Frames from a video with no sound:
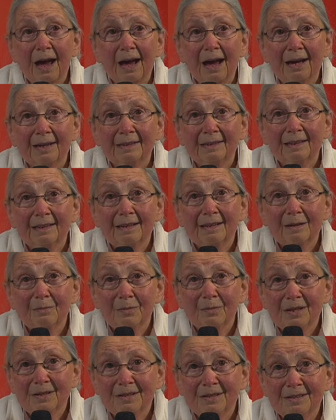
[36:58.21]

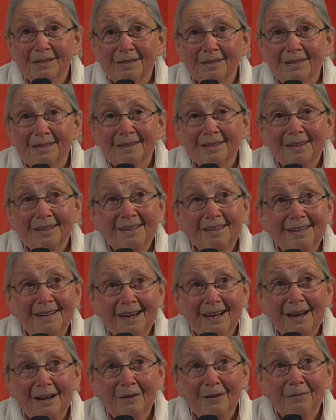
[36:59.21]
unlimited
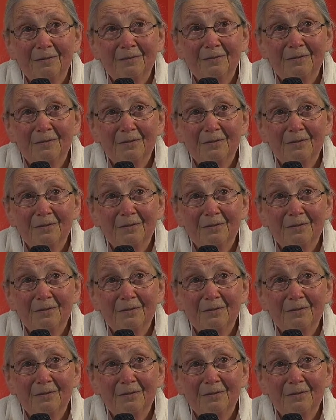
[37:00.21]
love.